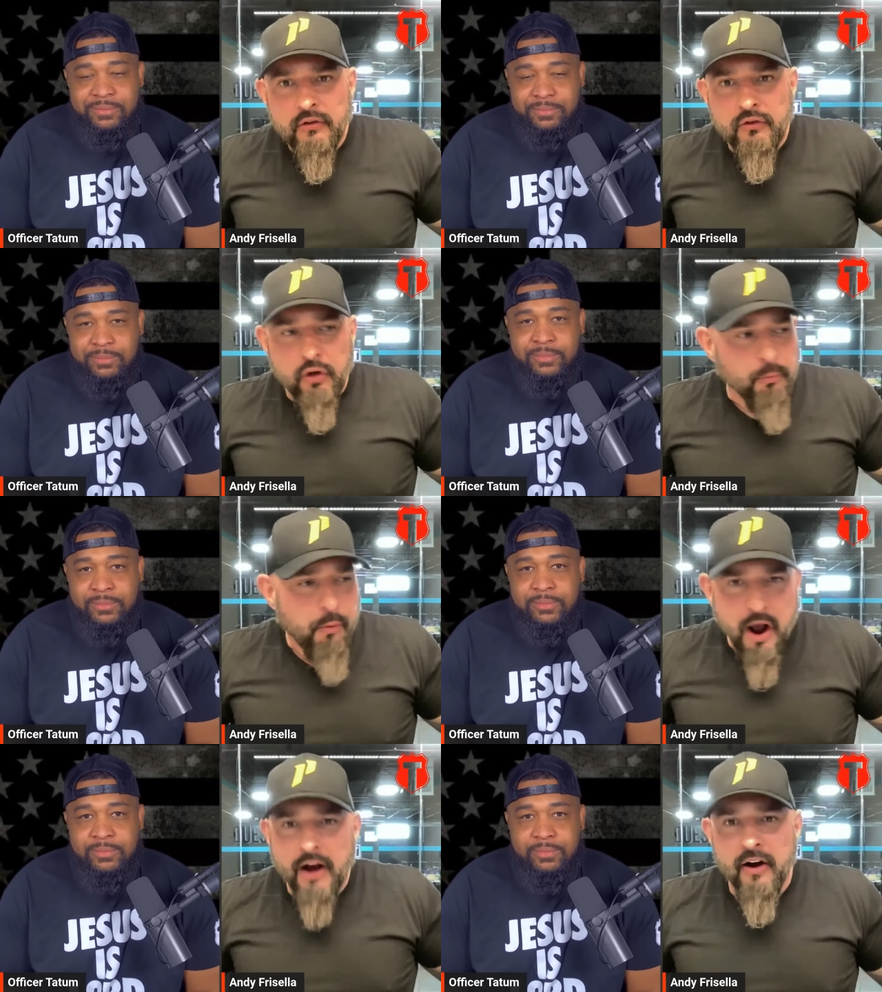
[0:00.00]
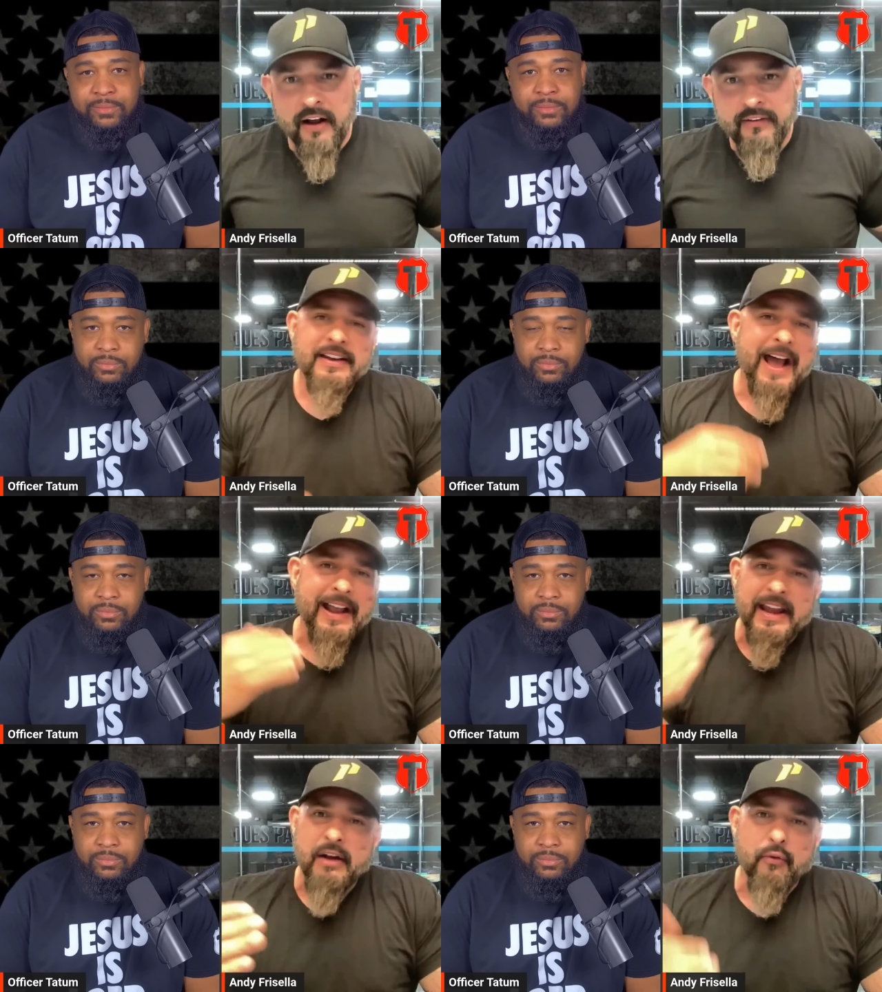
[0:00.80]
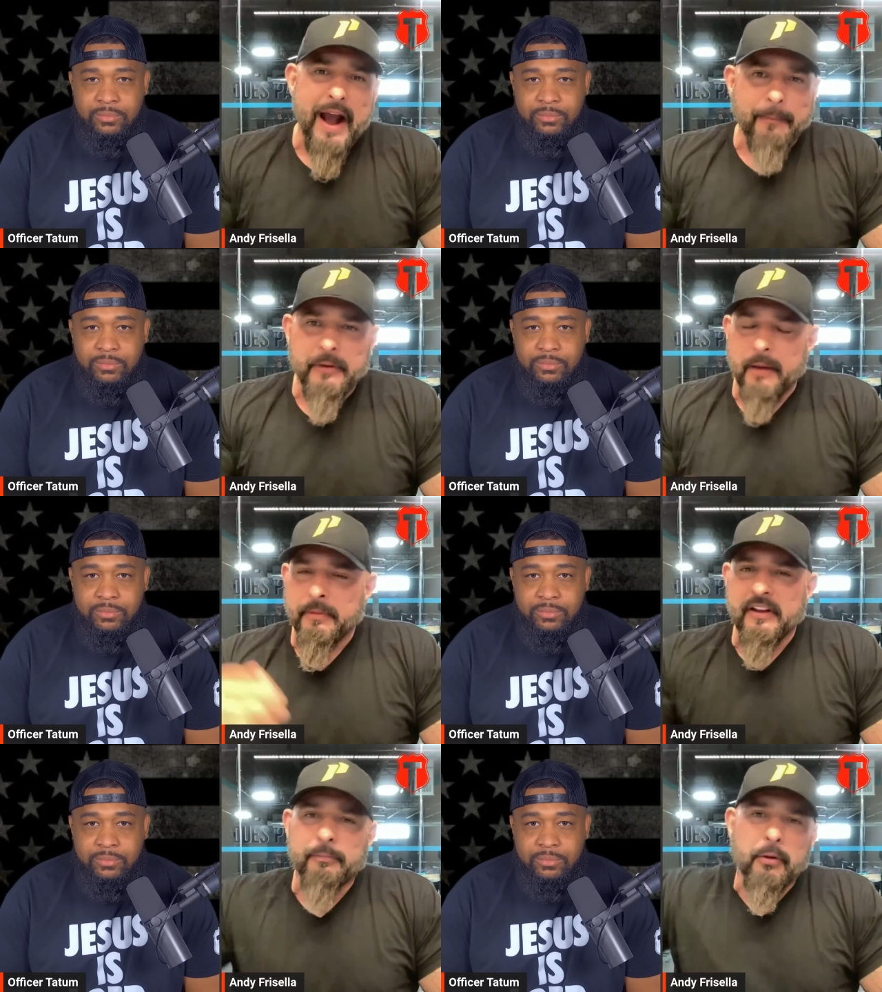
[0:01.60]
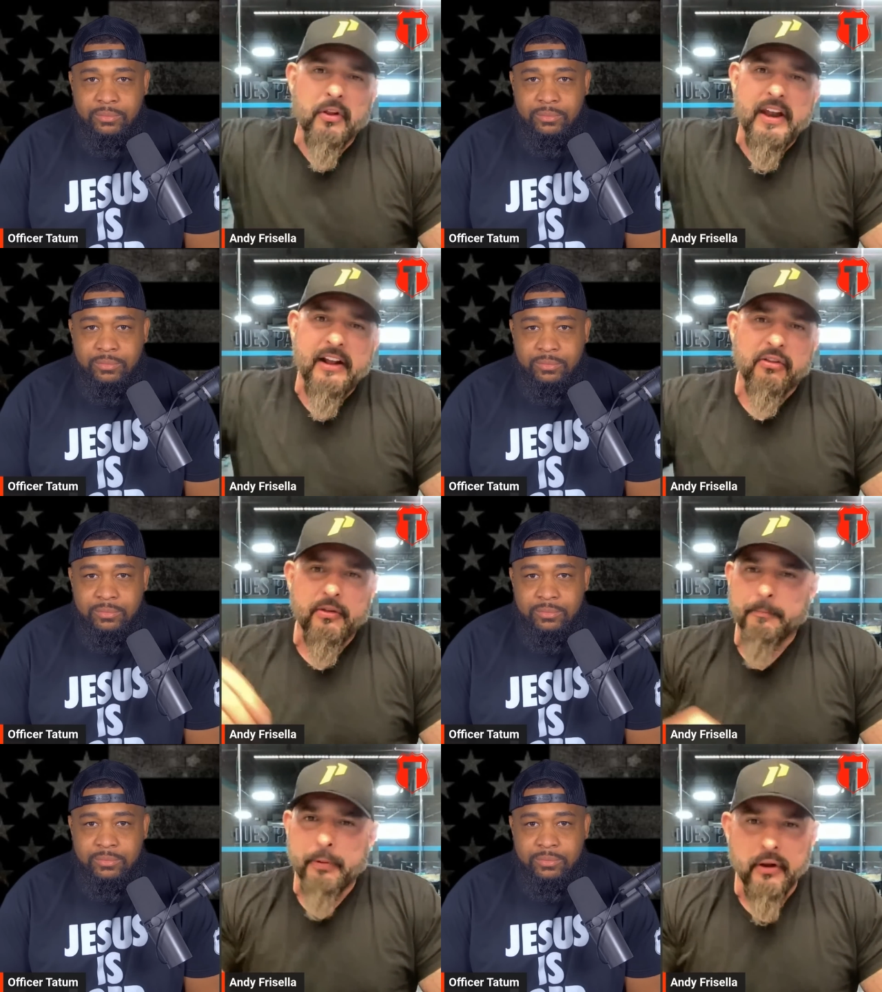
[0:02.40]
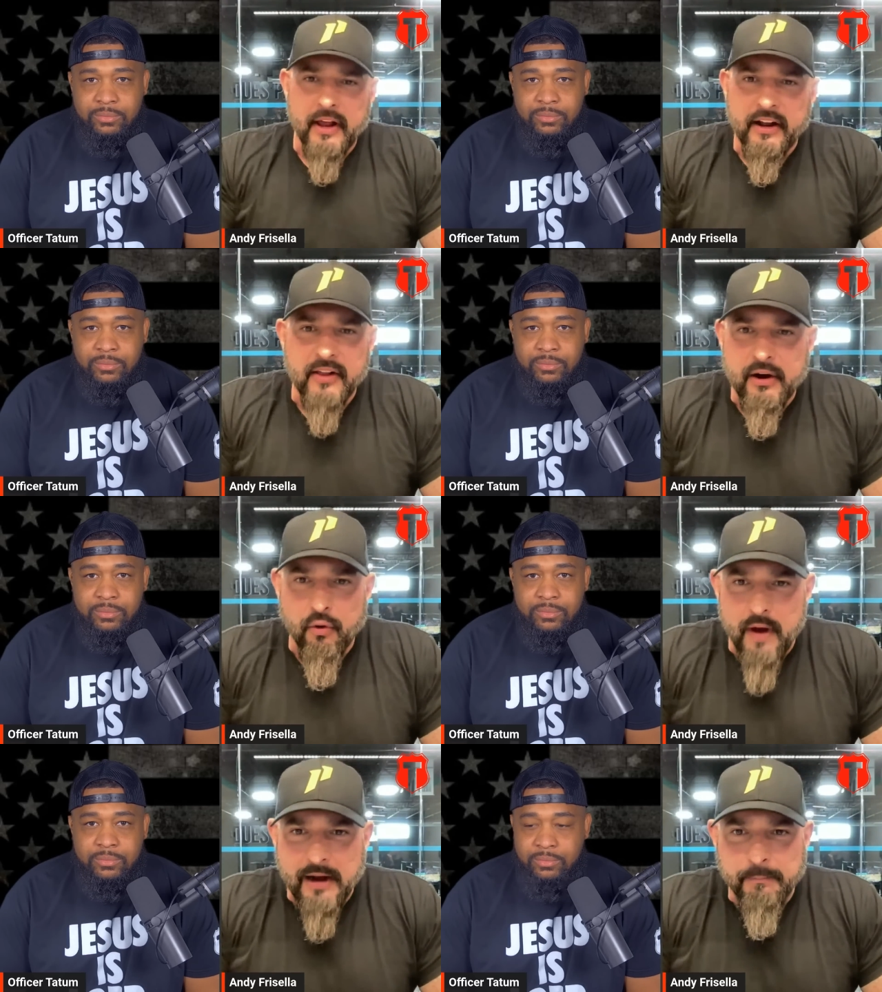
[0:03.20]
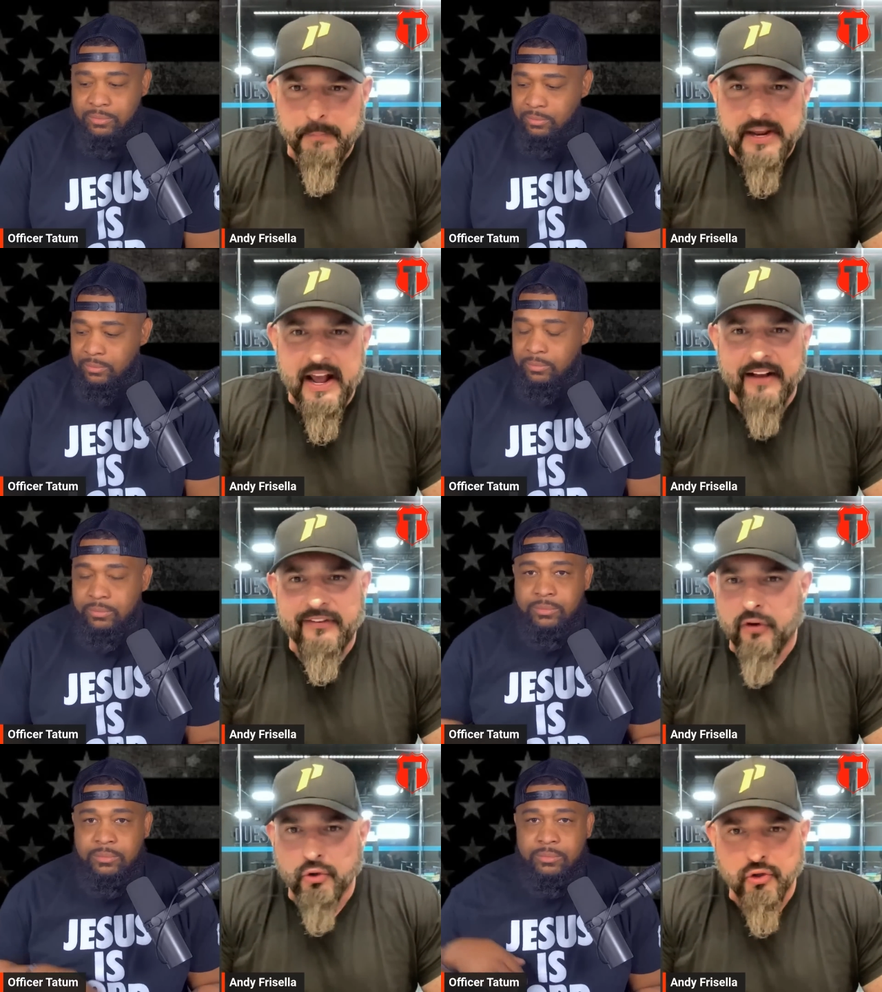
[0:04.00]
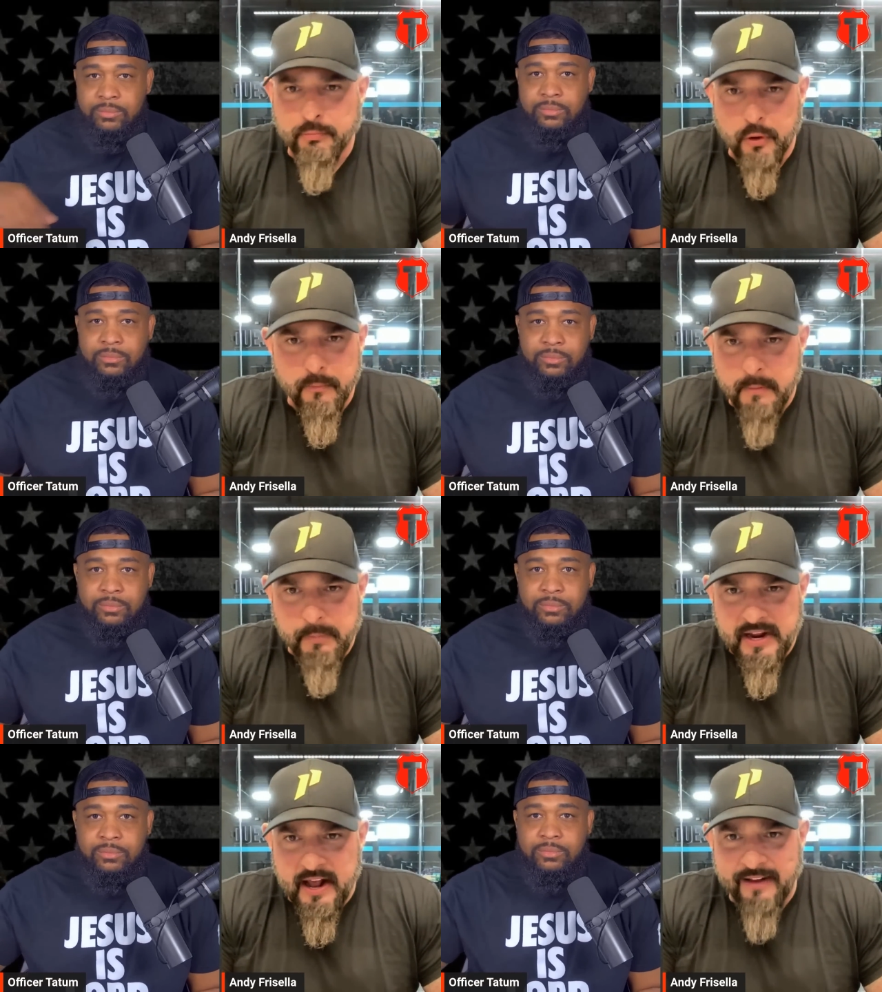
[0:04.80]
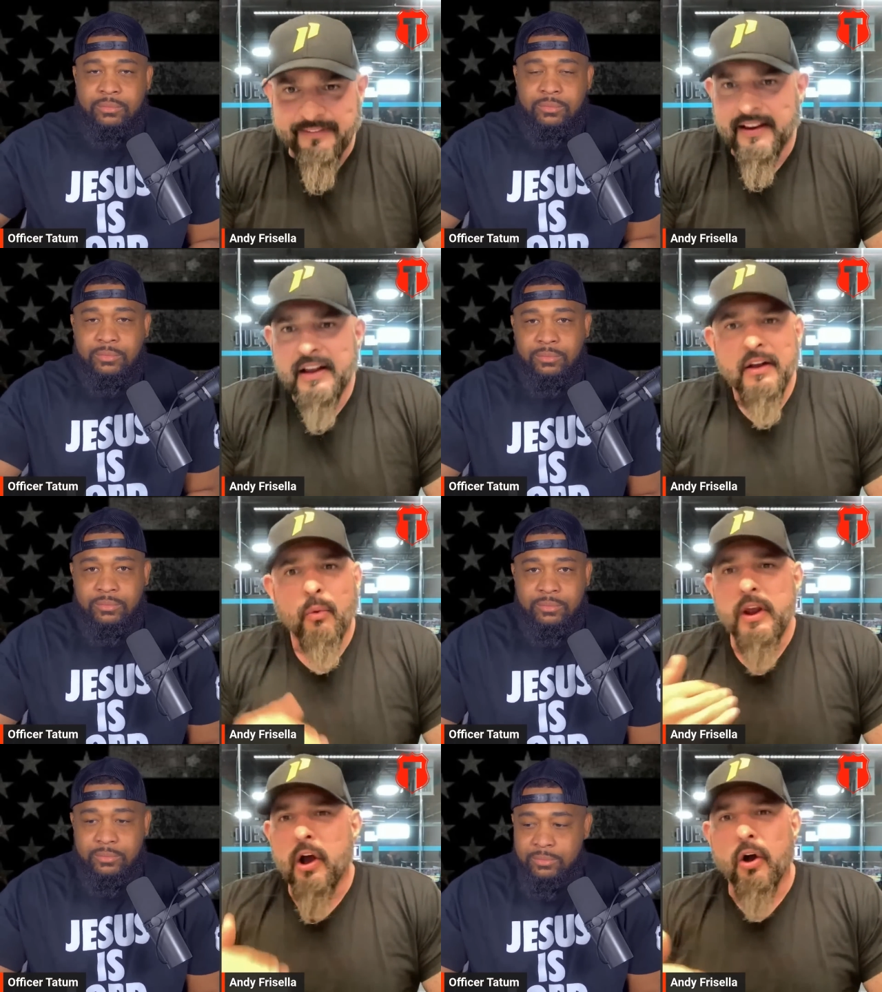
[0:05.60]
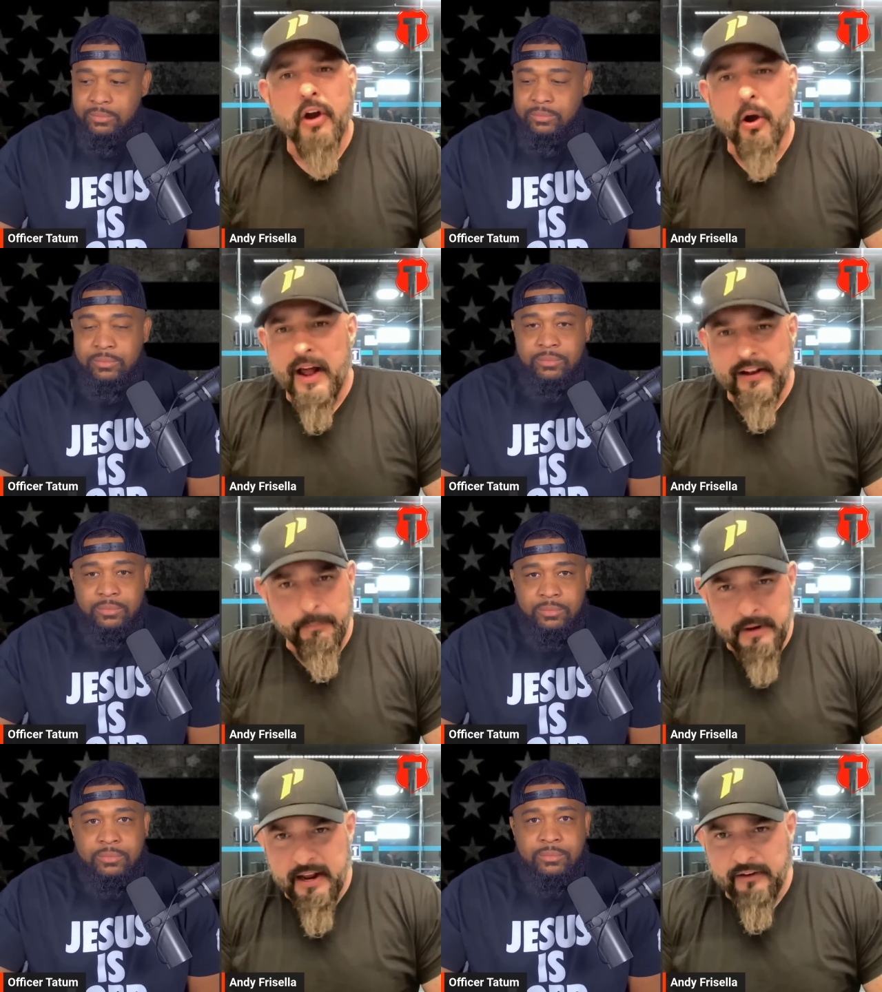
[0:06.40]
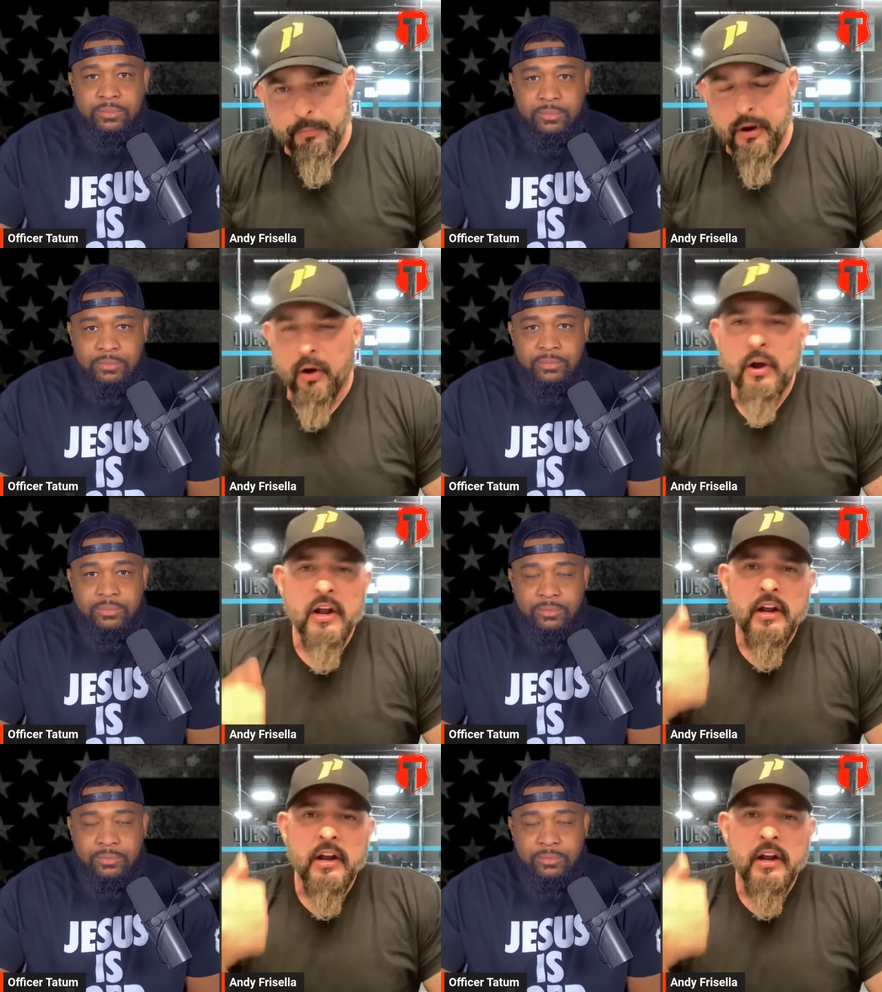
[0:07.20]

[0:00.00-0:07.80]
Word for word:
Speaker 1: to progress, not getting wrapped up in this politically politically correct BS, social movement BS we all know that's BS, bro.